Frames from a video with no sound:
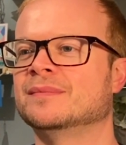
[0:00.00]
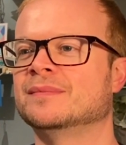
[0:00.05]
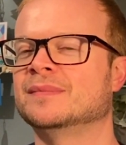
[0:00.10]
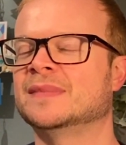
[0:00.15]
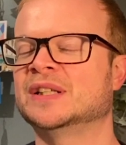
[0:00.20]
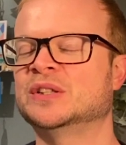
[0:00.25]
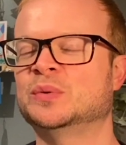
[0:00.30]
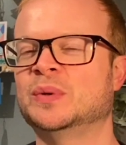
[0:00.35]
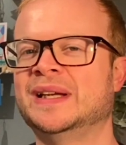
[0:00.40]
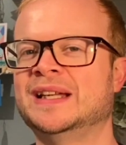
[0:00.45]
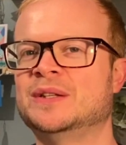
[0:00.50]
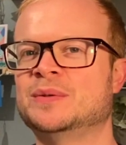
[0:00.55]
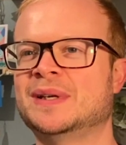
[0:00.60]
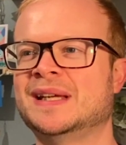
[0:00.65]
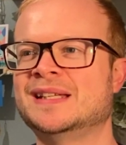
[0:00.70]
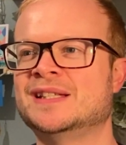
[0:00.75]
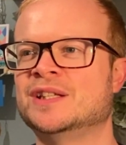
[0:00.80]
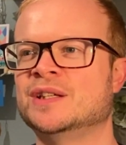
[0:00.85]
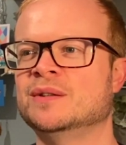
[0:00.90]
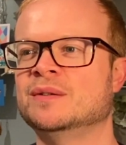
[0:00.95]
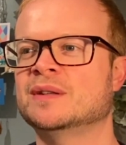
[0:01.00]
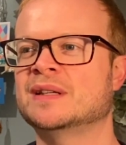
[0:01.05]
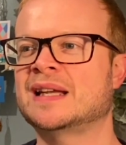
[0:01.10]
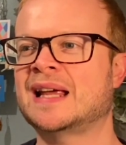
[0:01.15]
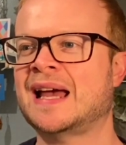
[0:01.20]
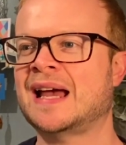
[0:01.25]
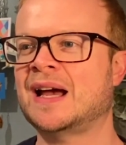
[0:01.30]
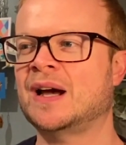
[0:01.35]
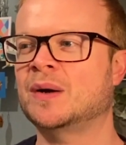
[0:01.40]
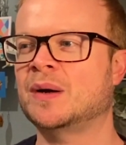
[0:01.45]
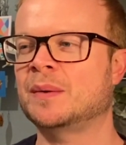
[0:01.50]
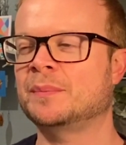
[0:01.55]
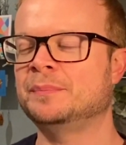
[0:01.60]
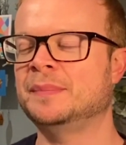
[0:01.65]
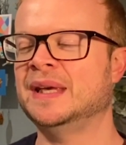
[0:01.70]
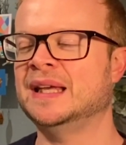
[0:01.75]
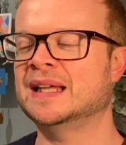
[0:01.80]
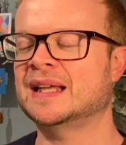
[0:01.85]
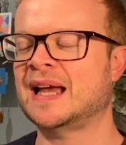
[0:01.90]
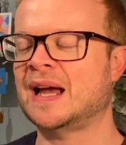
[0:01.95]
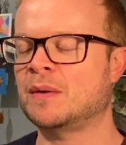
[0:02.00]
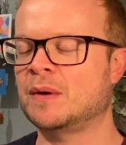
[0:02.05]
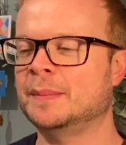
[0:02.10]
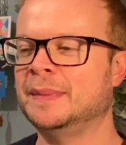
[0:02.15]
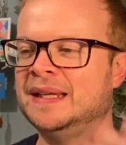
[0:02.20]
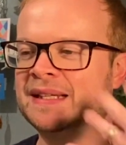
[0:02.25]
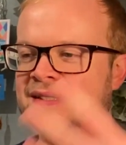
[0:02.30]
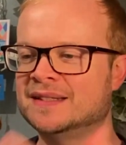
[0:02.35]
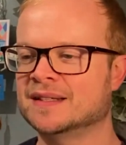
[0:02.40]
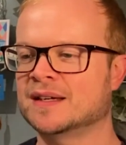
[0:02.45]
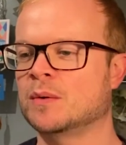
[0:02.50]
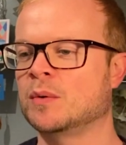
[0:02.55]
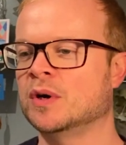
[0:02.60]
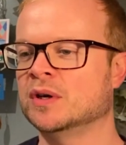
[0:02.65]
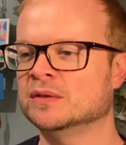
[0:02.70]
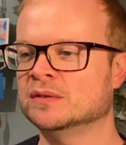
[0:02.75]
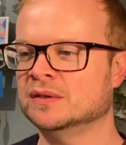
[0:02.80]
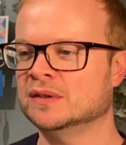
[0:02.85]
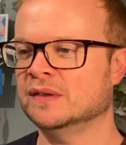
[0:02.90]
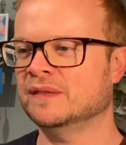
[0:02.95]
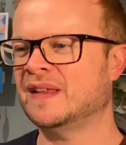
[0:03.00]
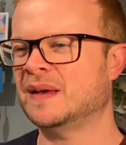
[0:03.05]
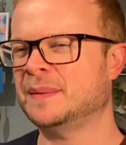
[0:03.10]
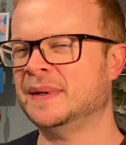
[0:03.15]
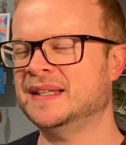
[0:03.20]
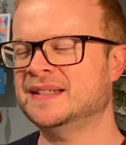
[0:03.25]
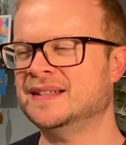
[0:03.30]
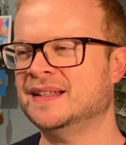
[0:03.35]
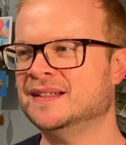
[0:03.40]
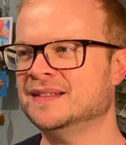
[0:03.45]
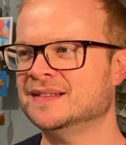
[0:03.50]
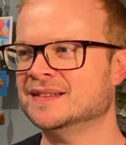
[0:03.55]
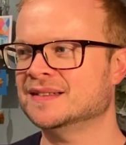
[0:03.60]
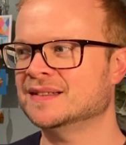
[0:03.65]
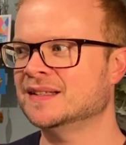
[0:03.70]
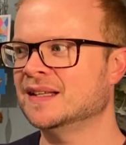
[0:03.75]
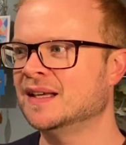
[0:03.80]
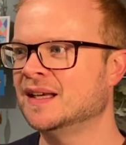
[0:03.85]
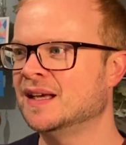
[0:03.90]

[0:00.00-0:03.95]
my 2022 and how I mean to go on, if that makes sense.